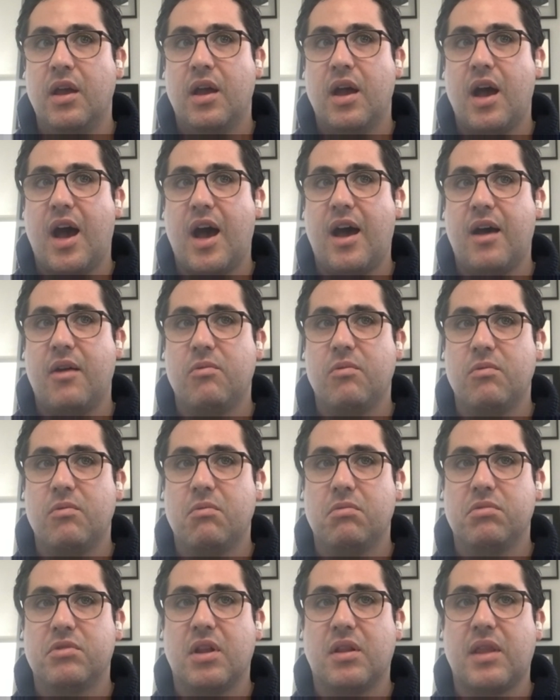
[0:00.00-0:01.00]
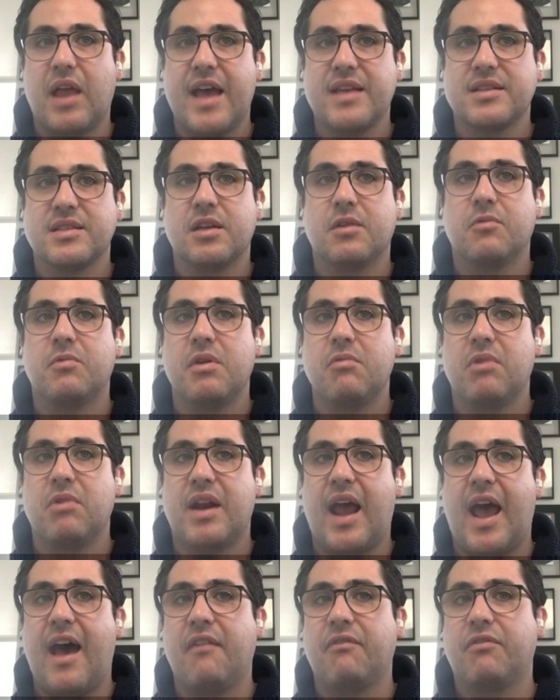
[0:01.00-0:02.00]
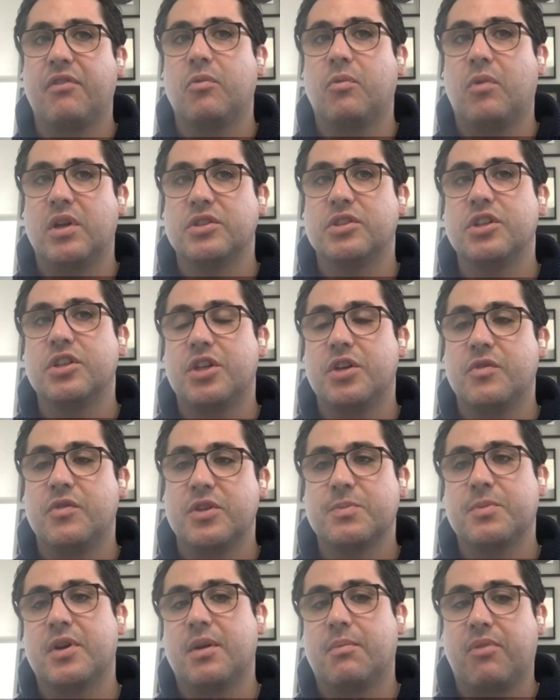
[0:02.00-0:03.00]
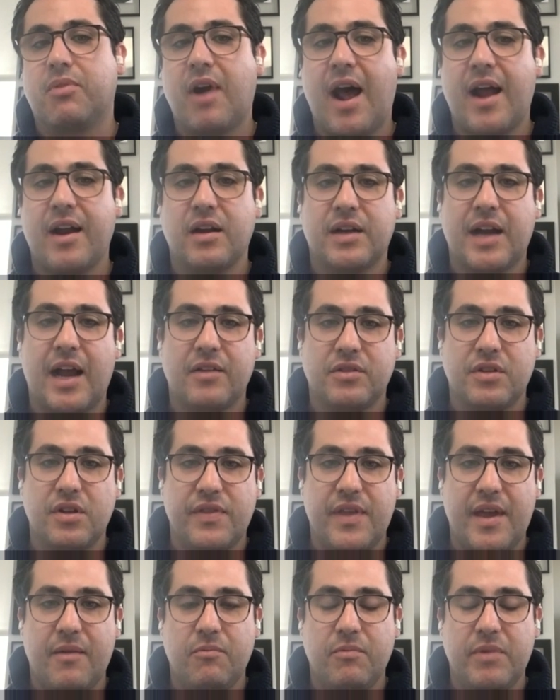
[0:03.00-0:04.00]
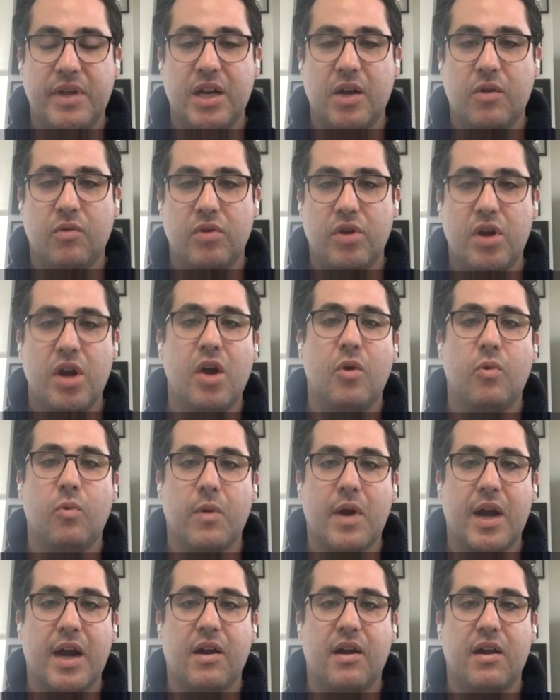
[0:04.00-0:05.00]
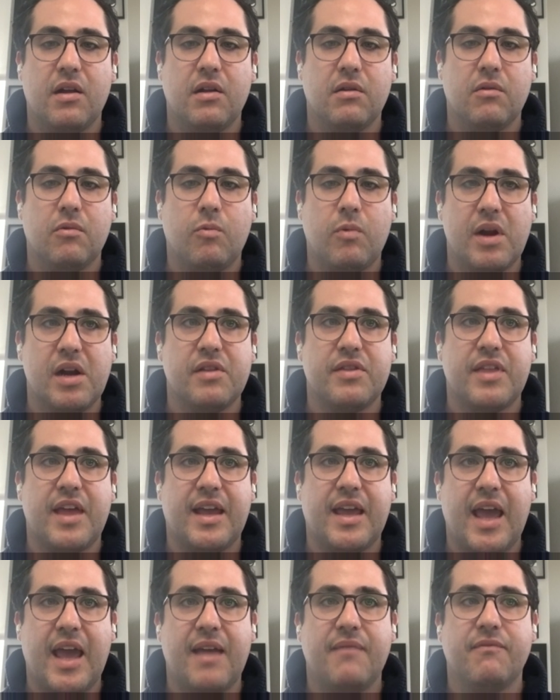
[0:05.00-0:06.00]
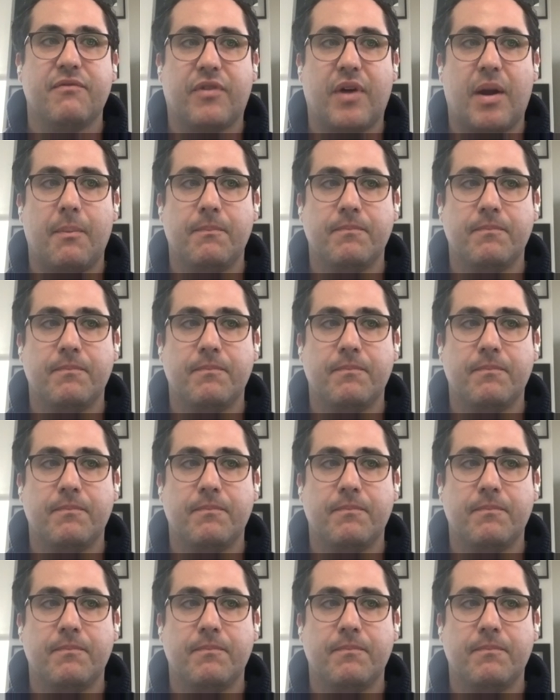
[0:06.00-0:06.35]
The last thing we would ever want to do is put a product out there that we don't know where they came from.